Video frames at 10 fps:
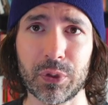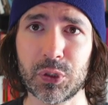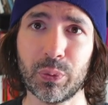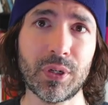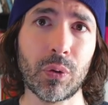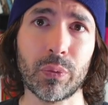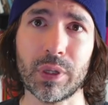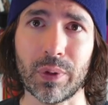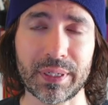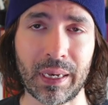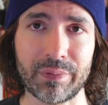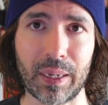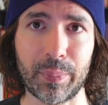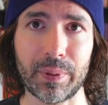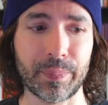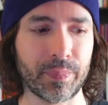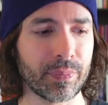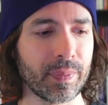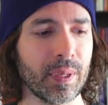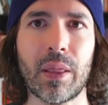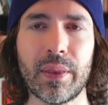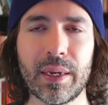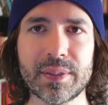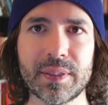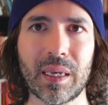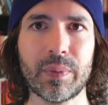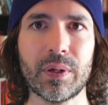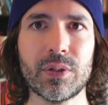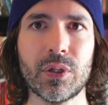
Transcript: which we don't really want to have happen. Now the next thing I'm going